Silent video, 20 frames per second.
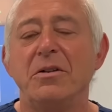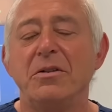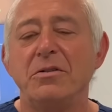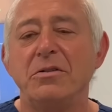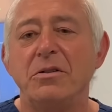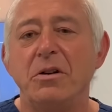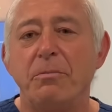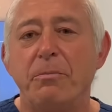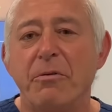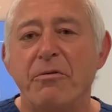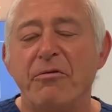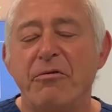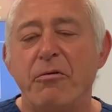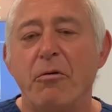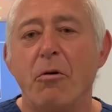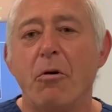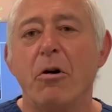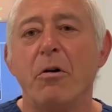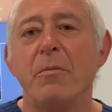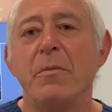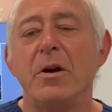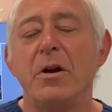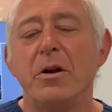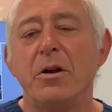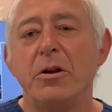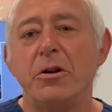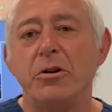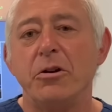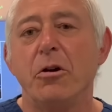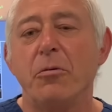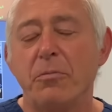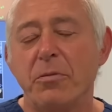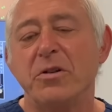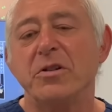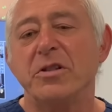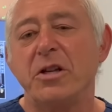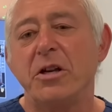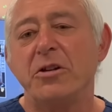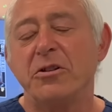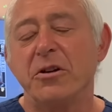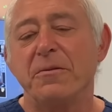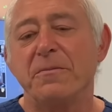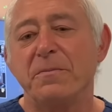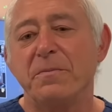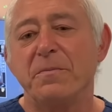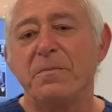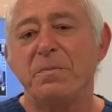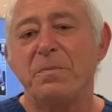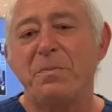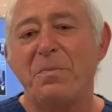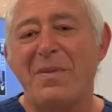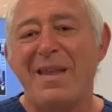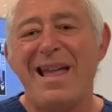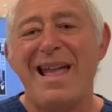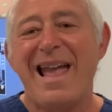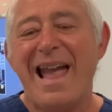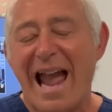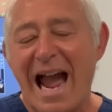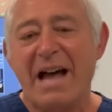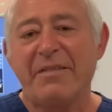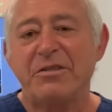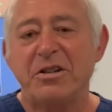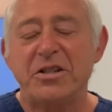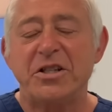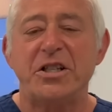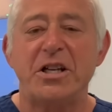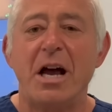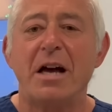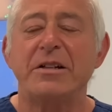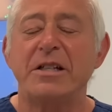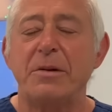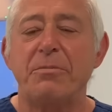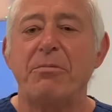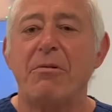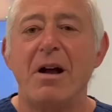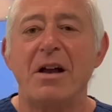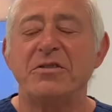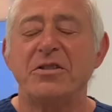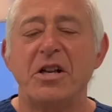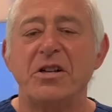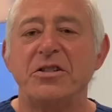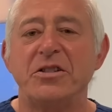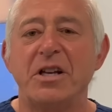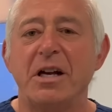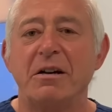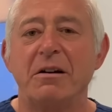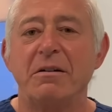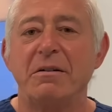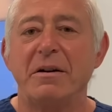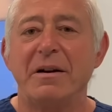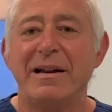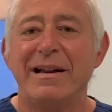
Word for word: to perform your procedure. At the Scionti Prostate Center,